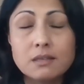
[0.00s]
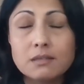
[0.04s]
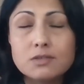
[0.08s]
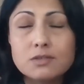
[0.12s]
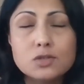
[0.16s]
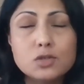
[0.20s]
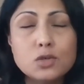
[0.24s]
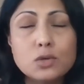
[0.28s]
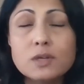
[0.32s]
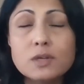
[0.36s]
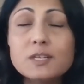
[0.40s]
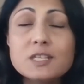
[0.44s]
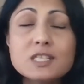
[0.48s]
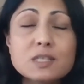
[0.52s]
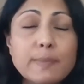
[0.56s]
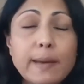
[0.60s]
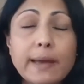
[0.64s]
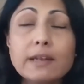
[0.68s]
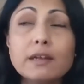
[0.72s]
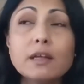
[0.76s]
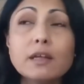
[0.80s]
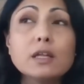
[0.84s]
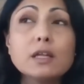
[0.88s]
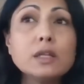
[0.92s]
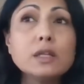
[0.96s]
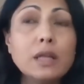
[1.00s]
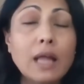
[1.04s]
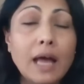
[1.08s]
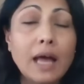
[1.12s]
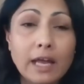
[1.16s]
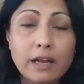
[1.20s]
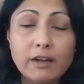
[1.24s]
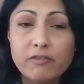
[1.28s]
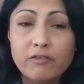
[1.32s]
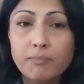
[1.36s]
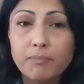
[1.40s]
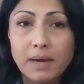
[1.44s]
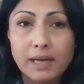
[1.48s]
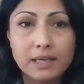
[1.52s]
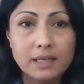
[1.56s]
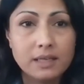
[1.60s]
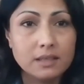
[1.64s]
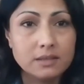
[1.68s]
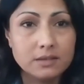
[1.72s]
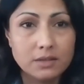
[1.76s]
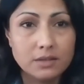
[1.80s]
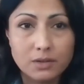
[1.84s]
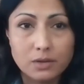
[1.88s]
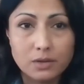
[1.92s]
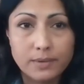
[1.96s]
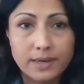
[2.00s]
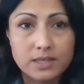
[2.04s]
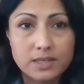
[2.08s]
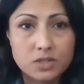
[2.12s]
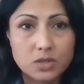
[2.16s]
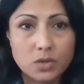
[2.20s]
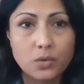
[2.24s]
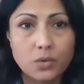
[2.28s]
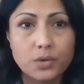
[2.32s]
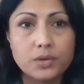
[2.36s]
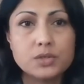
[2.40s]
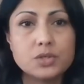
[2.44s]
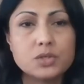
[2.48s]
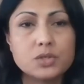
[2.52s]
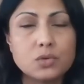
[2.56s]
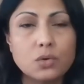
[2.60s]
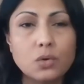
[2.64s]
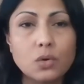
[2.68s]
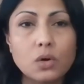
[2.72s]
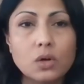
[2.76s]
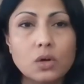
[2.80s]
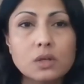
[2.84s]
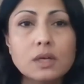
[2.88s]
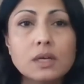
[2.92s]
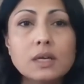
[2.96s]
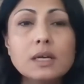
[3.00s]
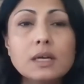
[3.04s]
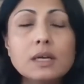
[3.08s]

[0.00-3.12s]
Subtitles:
Students spend a lot of money in the US going to school.